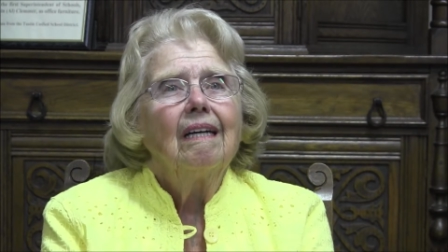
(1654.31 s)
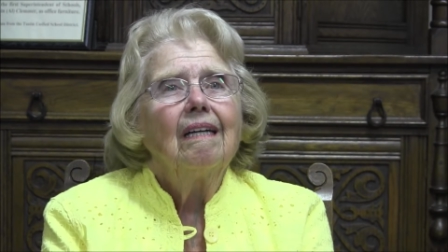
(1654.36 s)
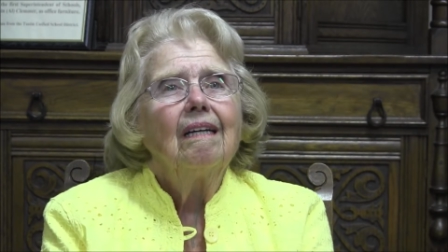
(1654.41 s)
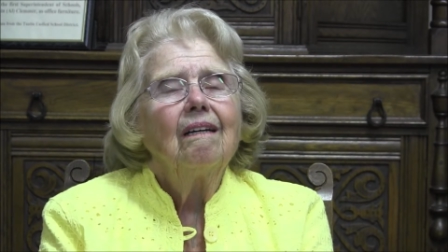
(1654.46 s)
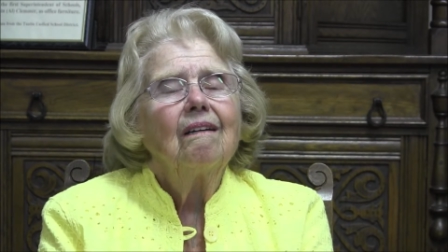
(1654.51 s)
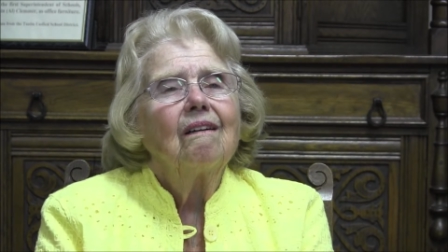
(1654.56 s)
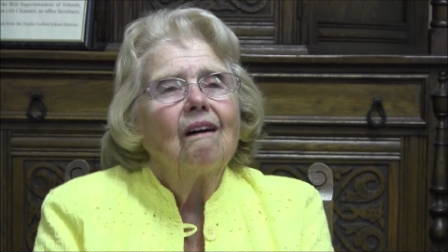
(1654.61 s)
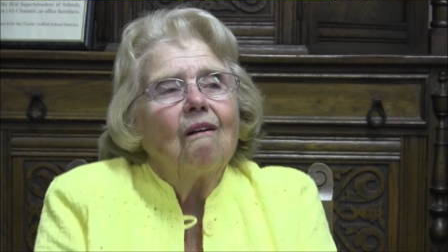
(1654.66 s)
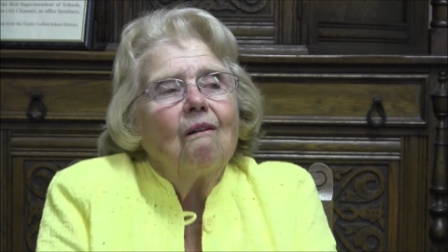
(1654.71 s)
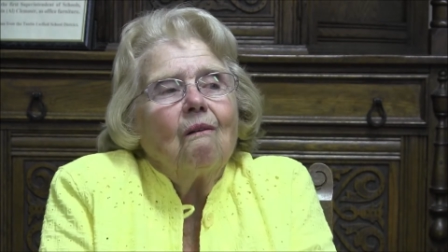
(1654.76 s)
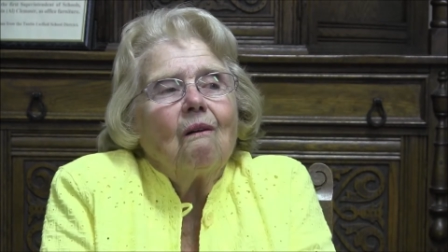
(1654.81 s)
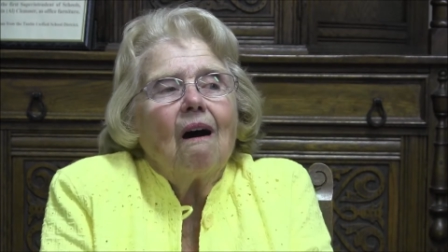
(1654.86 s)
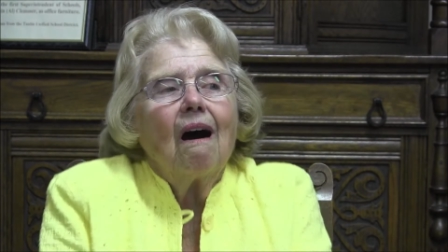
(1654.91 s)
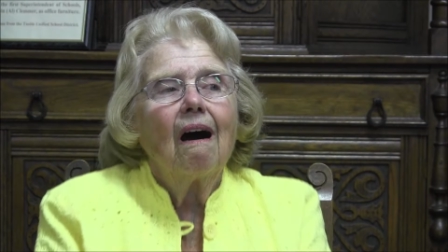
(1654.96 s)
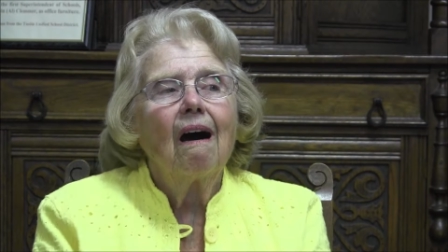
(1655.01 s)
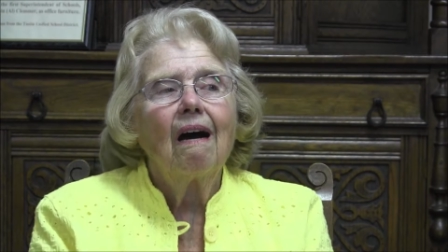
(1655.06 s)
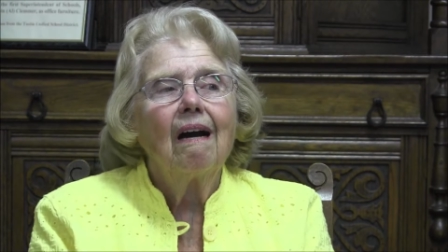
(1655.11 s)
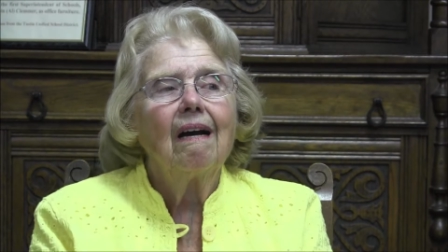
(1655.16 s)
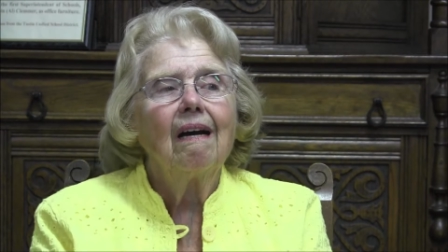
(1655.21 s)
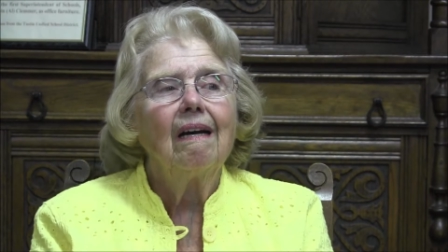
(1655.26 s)
You know,
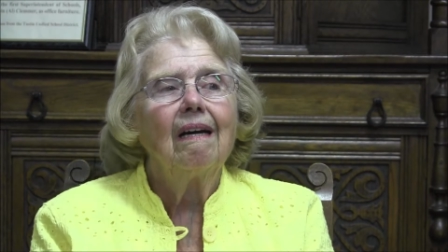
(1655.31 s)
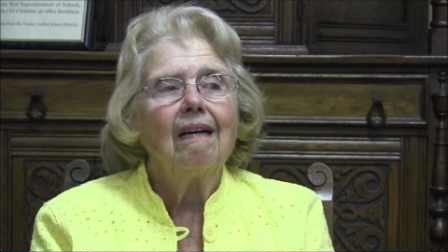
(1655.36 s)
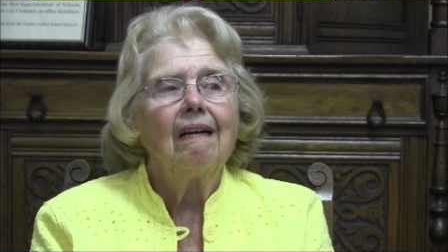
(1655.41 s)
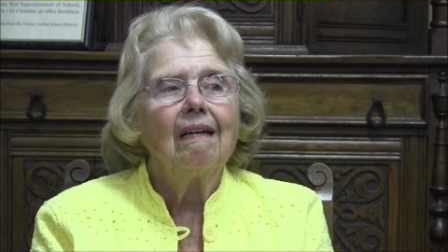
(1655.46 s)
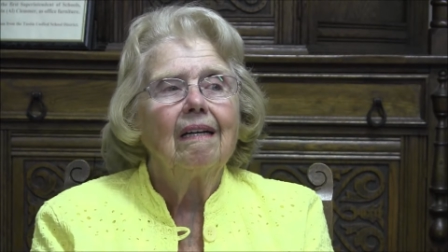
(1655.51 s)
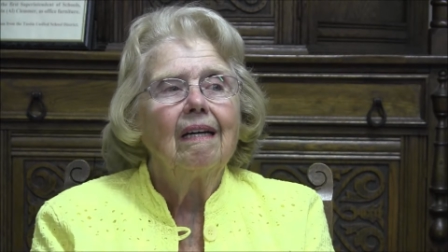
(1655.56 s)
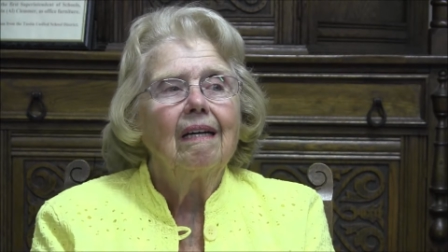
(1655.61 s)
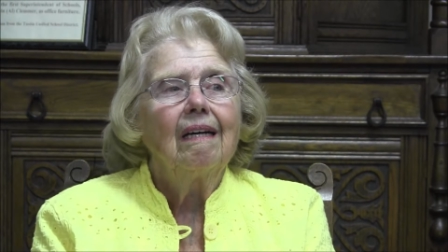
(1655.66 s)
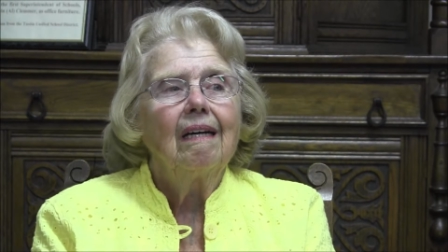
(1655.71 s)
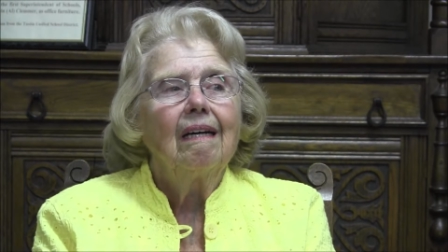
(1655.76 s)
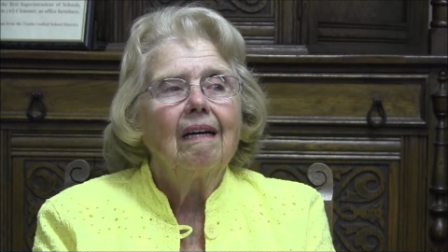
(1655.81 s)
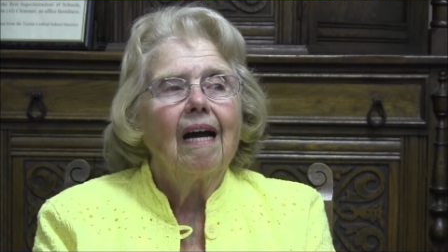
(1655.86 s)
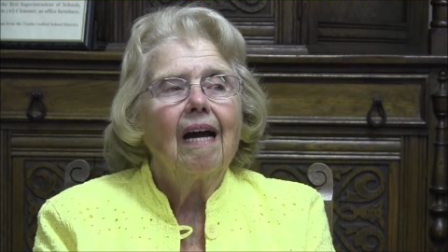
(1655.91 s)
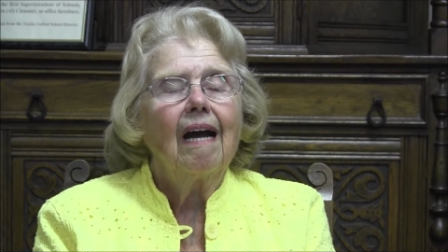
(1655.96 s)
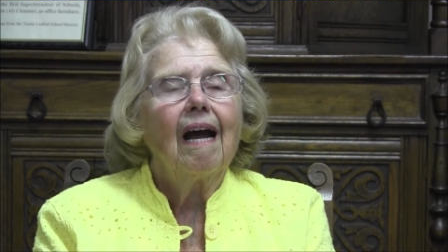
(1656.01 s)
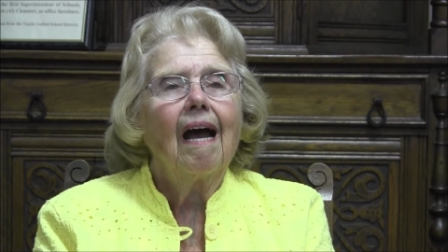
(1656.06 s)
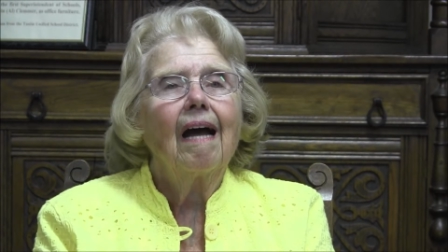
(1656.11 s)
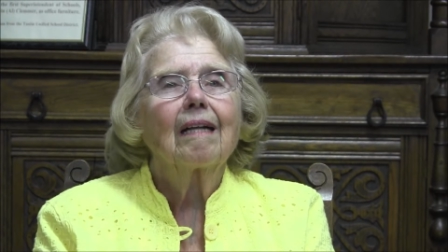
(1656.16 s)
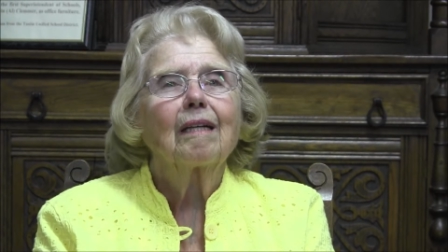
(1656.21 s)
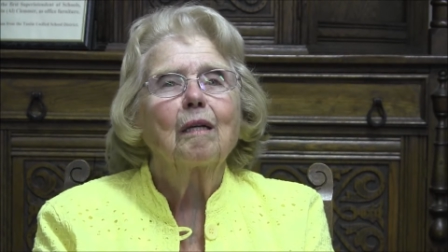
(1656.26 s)
I
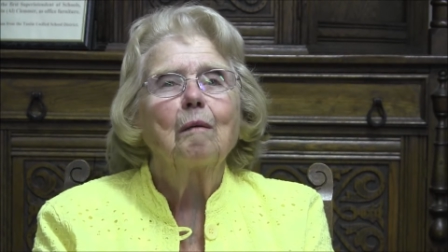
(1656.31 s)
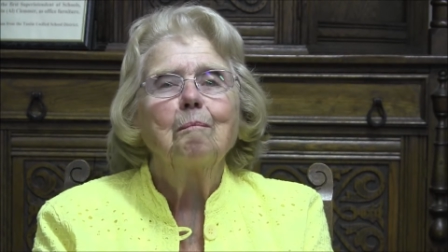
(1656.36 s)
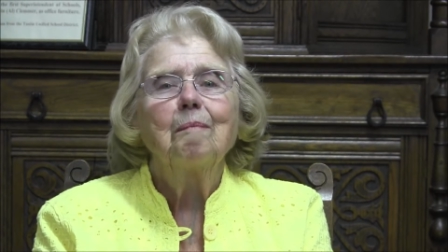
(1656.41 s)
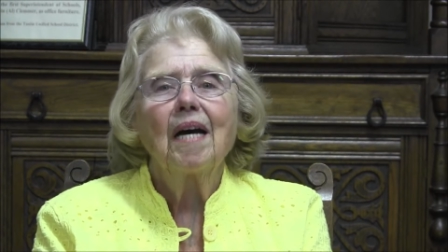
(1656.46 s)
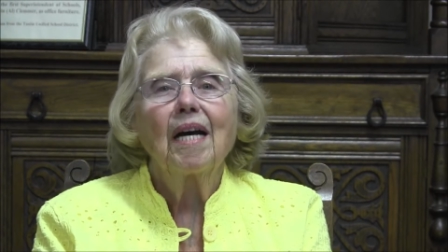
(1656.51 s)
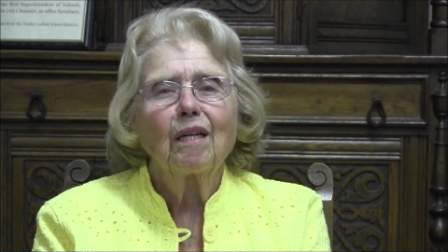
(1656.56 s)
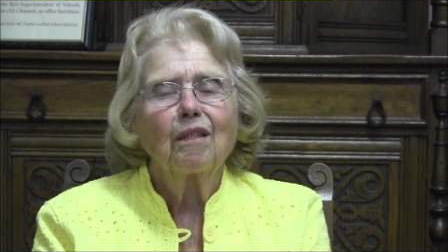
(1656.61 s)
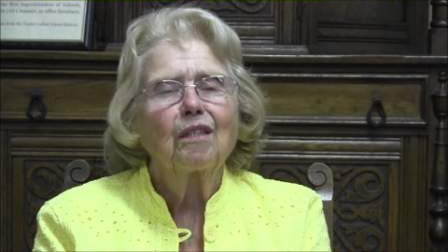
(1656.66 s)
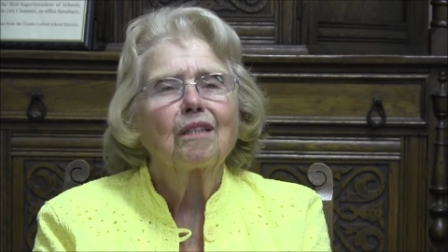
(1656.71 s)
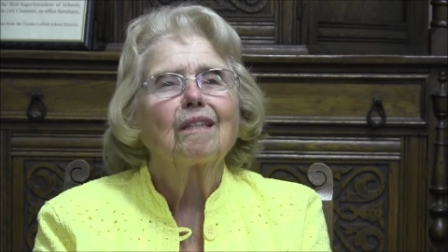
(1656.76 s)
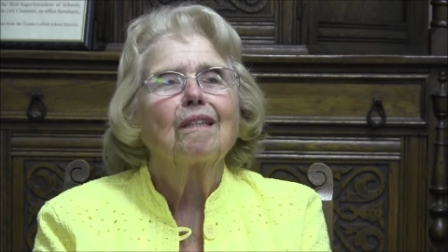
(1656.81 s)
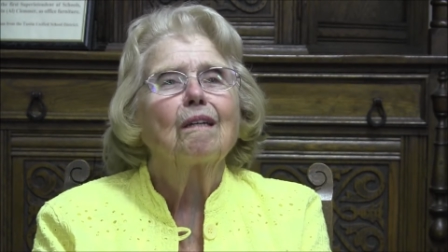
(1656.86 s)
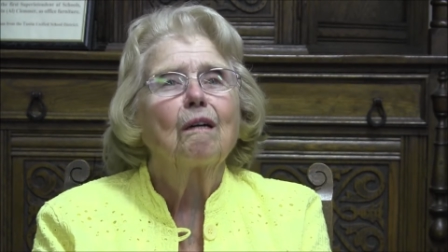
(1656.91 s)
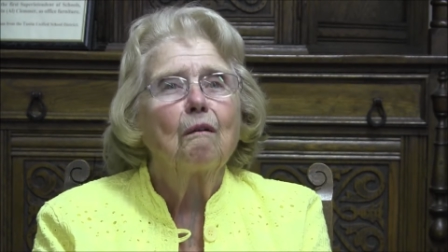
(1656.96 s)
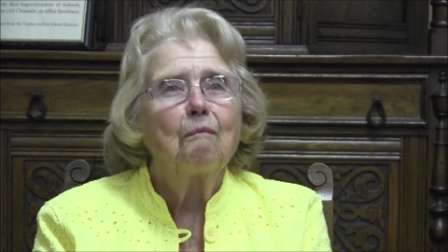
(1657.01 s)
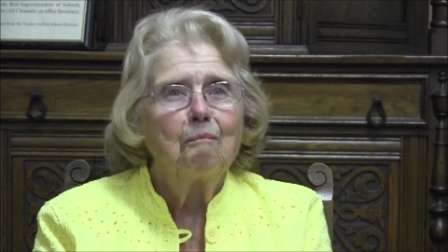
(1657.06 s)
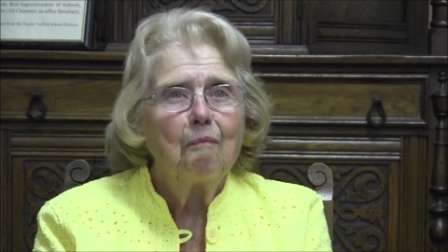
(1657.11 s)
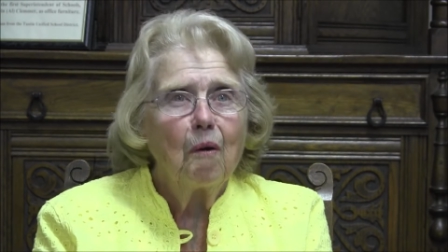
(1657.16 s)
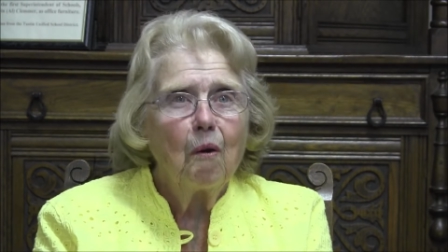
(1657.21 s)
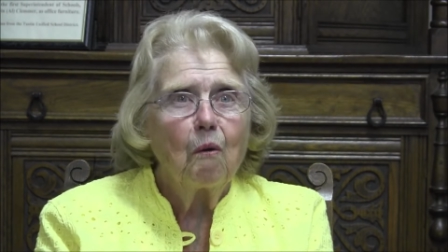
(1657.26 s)
had the best
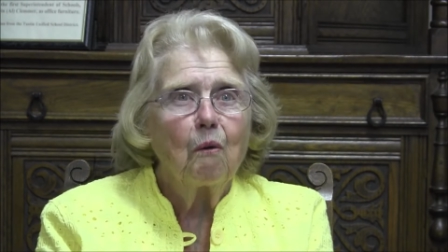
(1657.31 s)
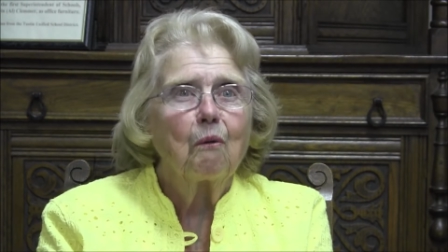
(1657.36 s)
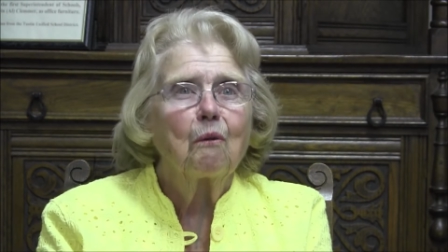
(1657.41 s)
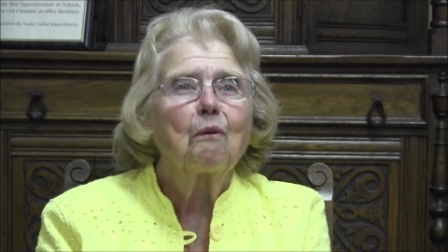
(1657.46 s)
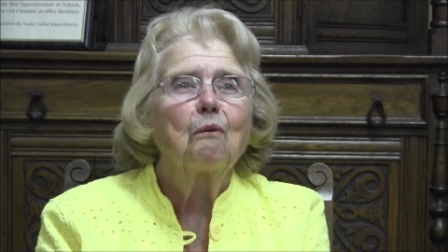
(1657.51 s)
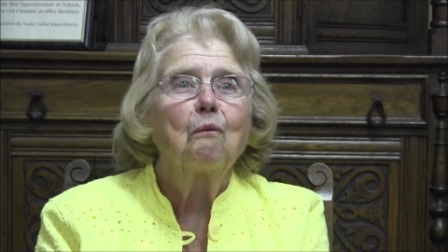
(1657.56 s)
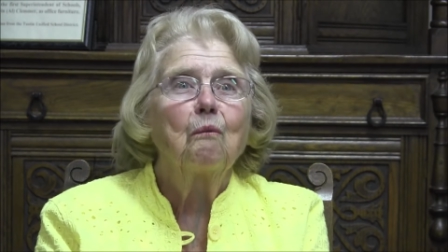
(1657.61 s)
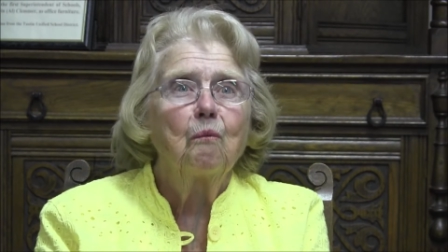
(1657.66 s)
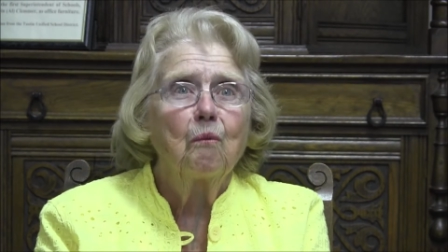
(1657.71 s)
of both